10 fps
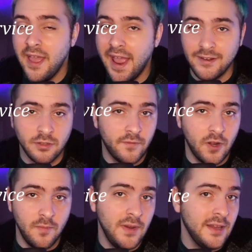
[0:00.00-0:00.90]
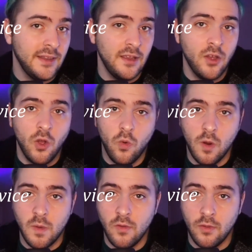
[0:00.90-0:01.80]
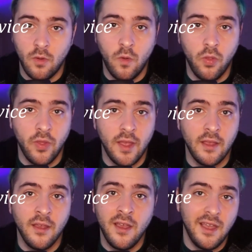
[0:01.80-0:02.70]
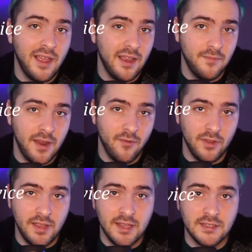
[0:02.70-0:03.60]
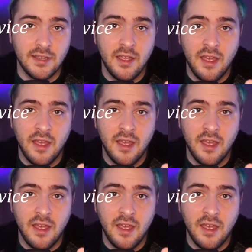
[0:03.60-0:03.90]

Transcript: answered the phone immediately, walked me through the whole thing, and made it really easy.